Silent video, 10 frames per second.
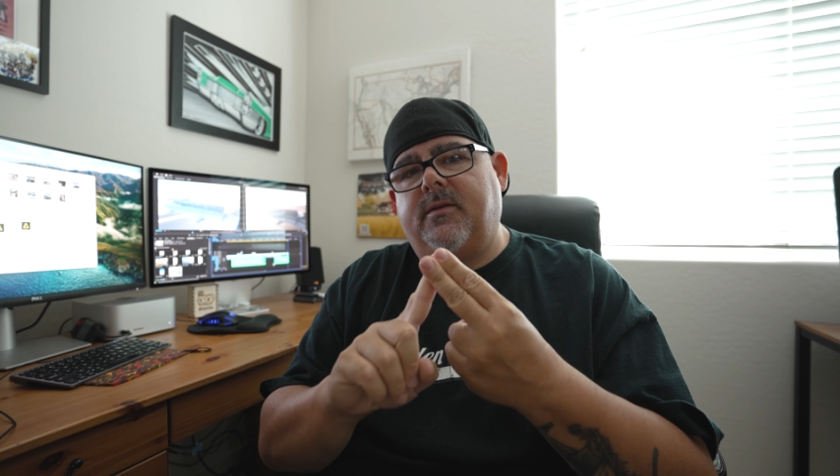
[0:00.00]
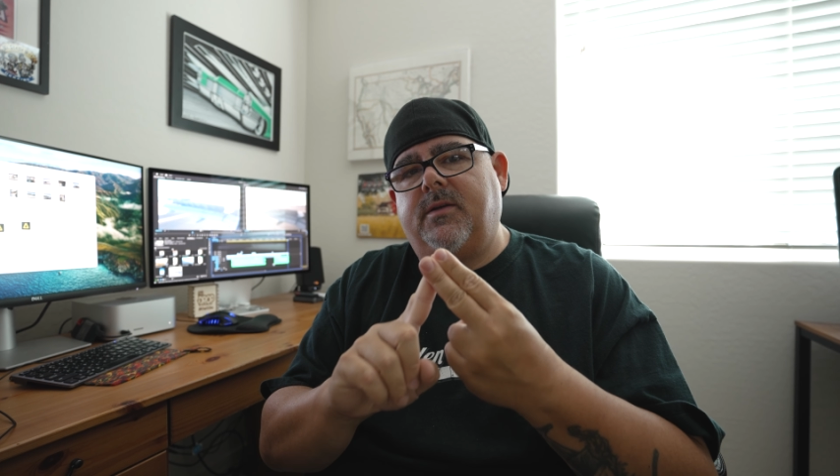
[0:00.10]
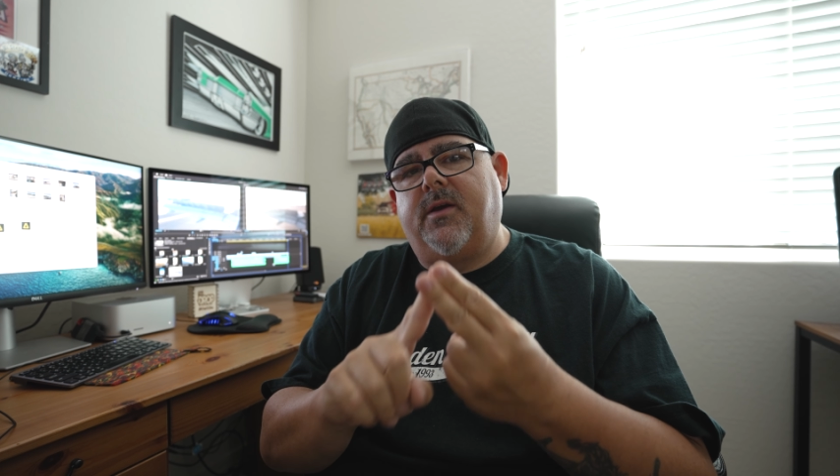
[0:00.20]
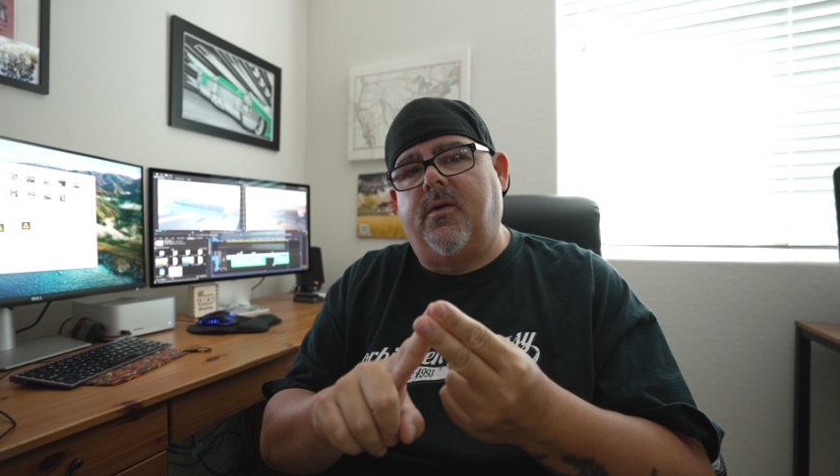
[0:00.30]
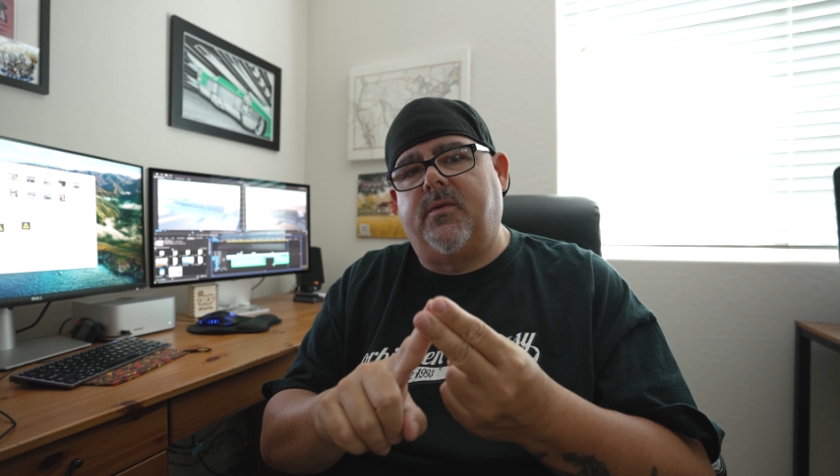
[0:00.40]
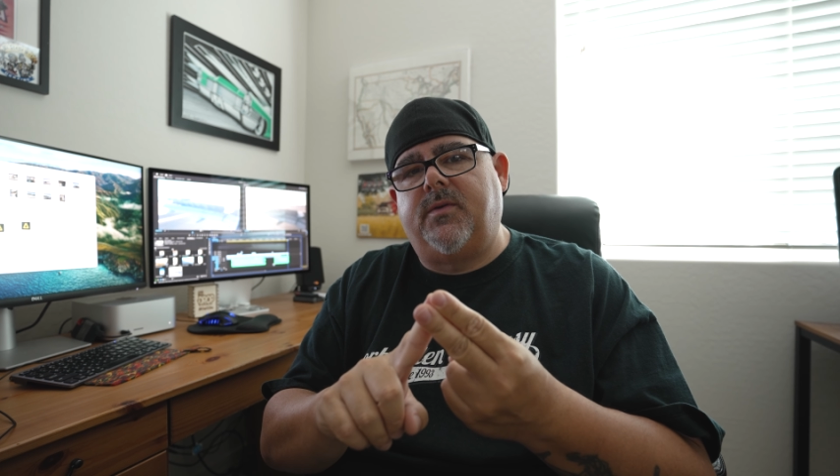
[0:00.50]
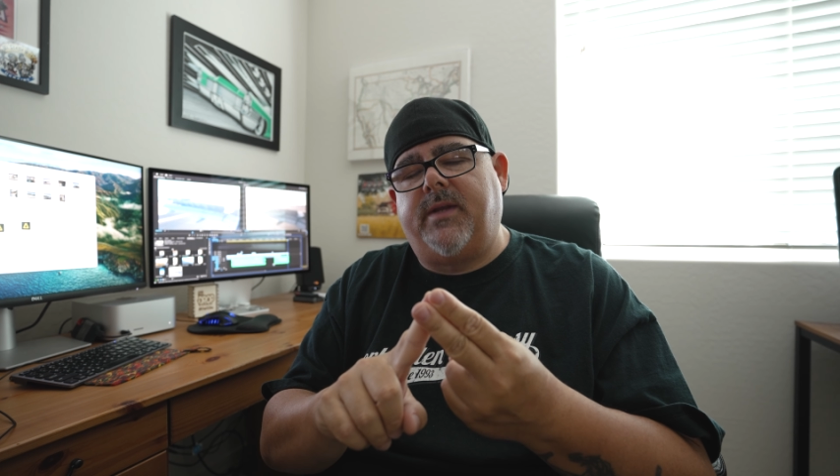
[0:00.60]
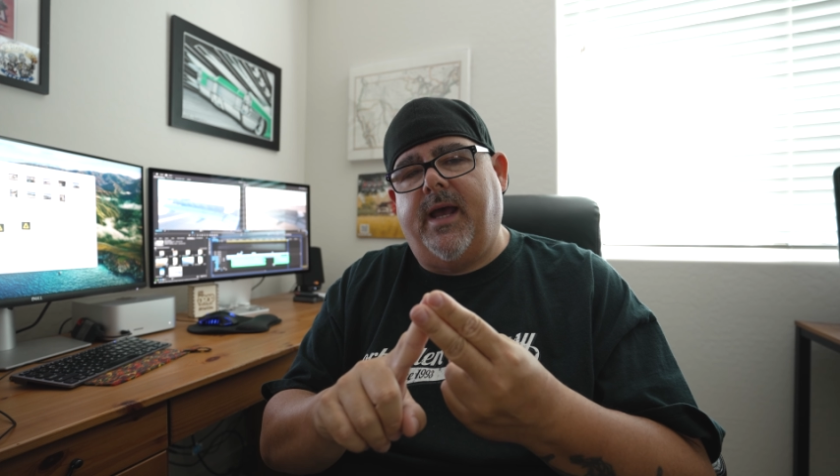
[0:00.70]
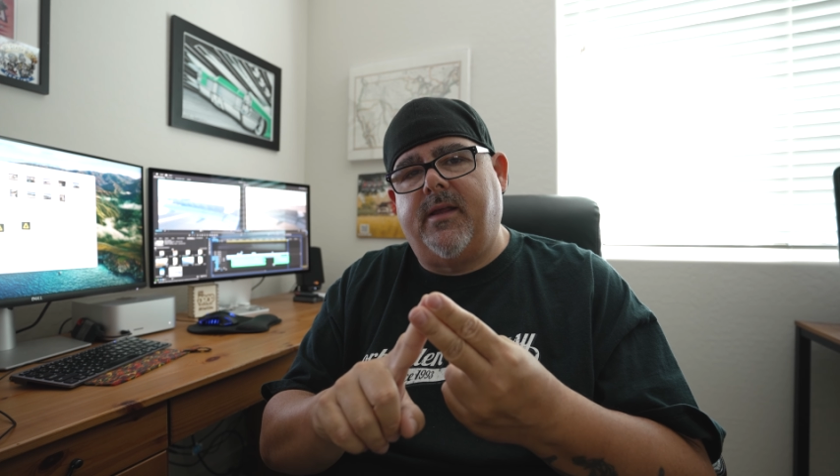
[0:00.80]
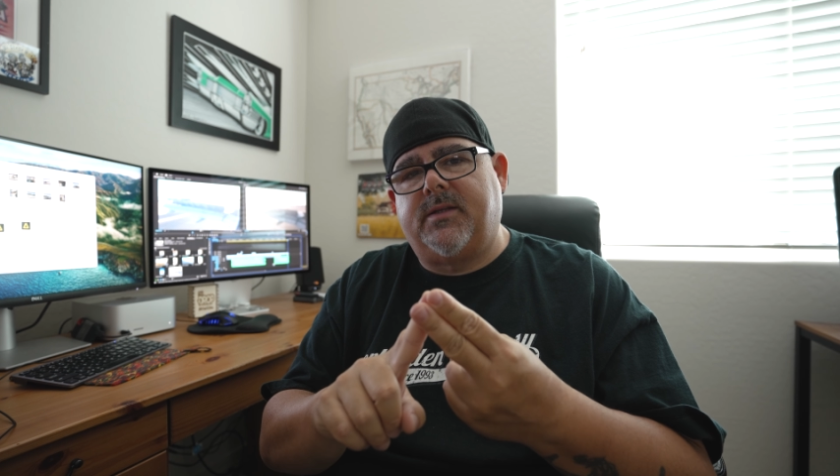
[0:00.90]
to go to
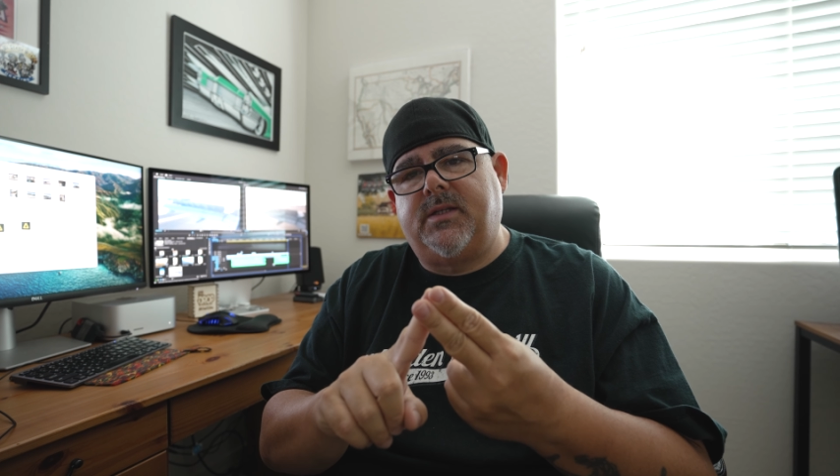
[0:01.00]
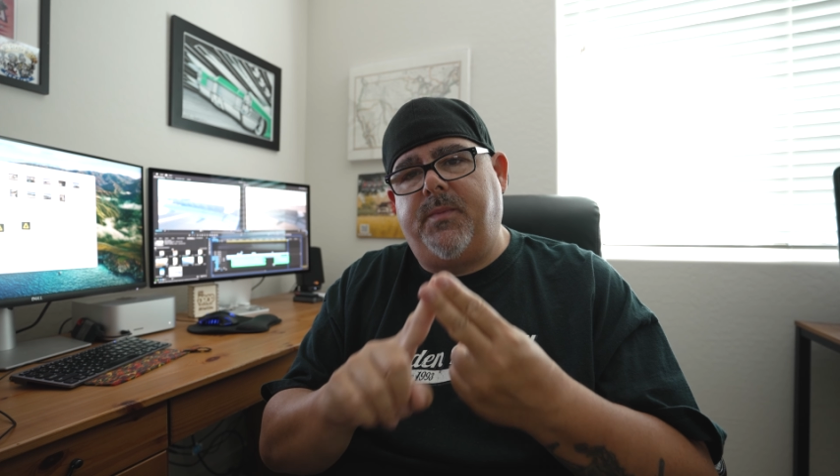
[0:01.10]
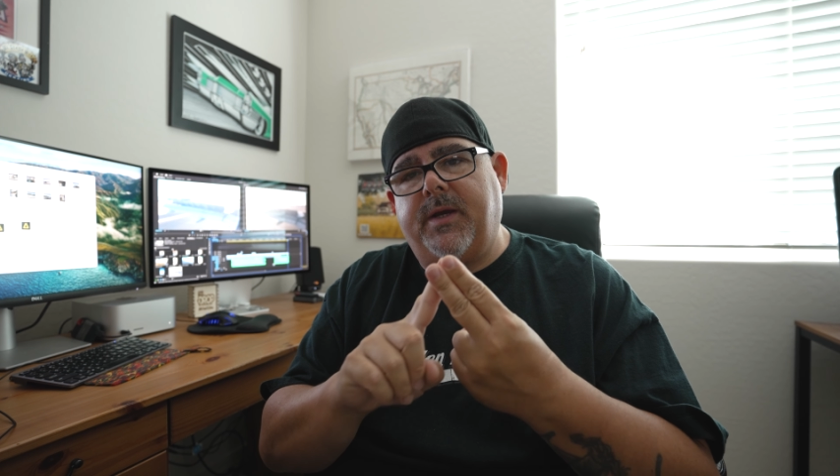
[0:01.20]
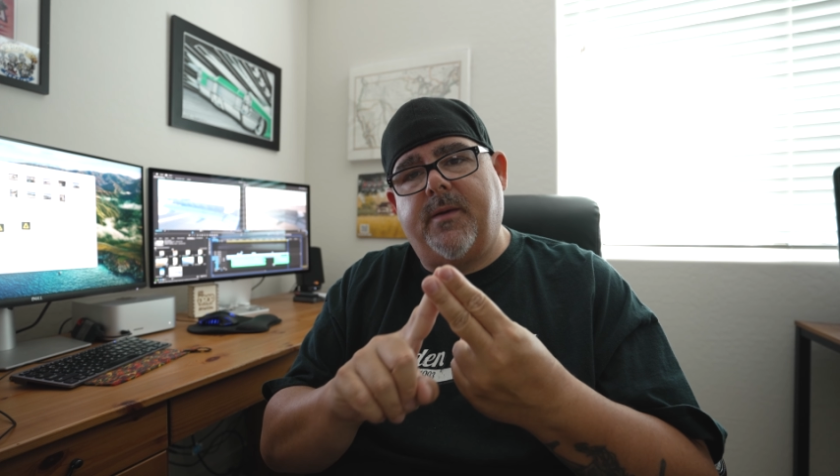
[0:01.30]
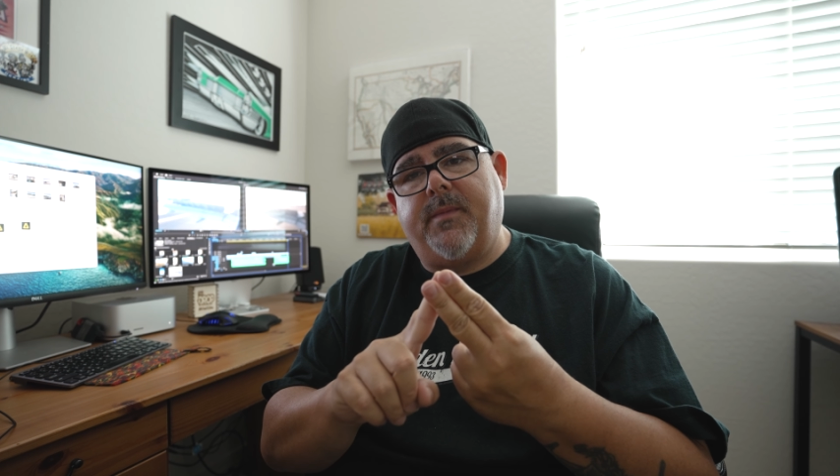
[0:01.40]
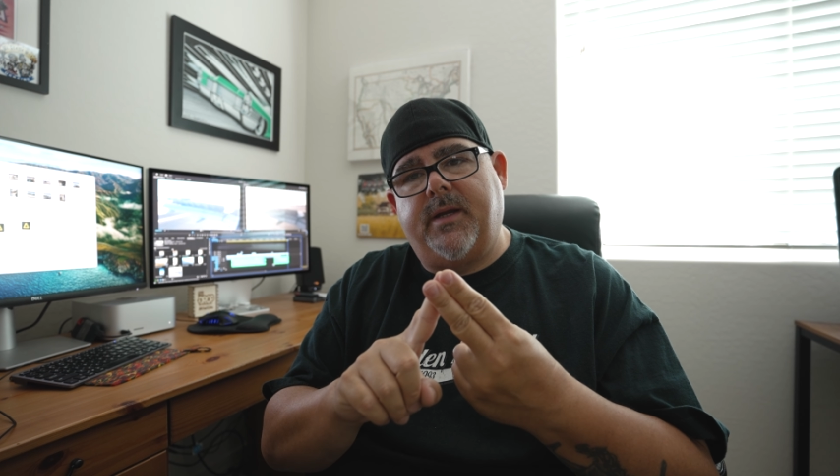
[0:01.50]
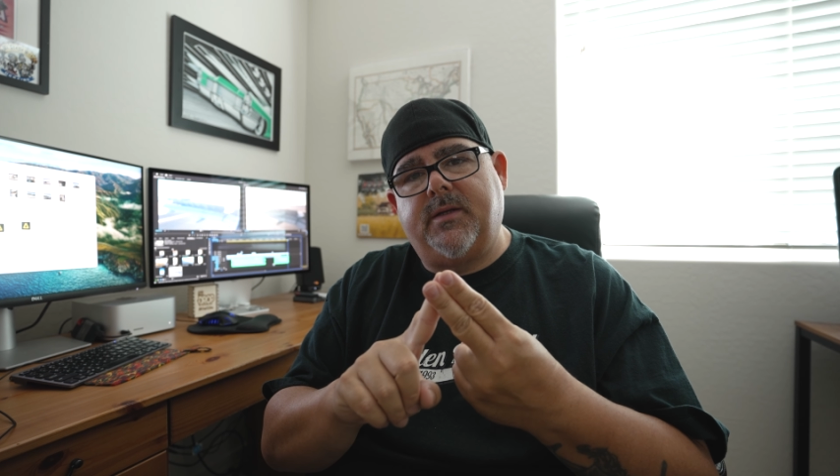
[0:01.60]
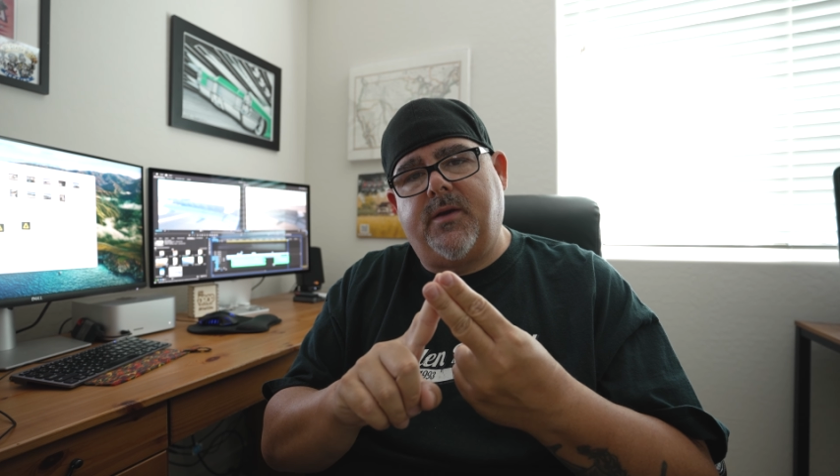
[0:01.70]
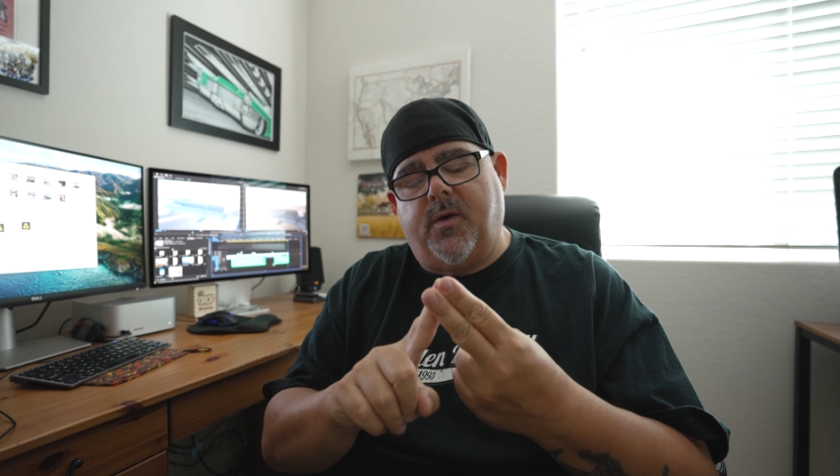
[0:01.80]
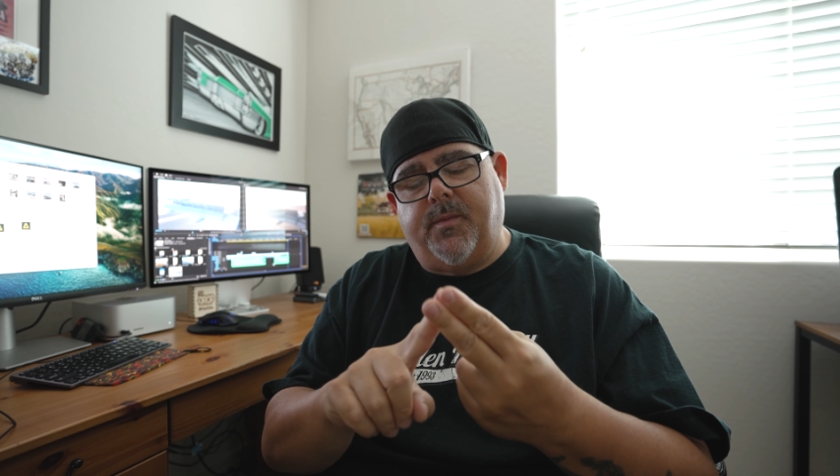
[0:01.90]
Dallas to pick up my
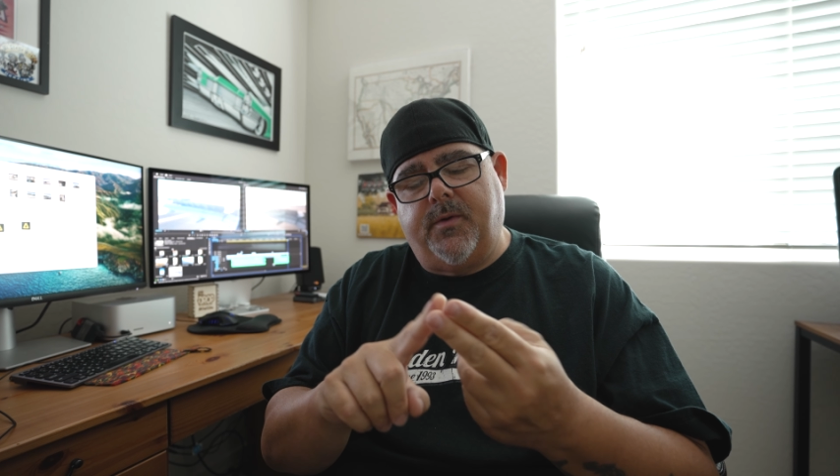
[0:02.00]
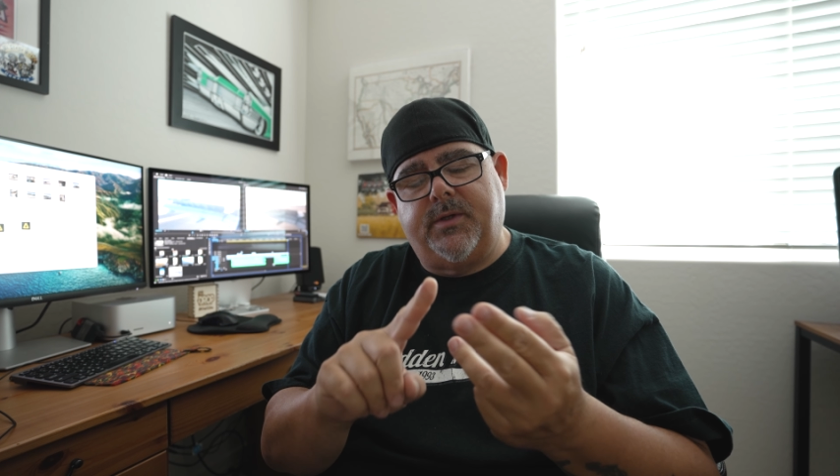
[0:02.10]
Tacoma,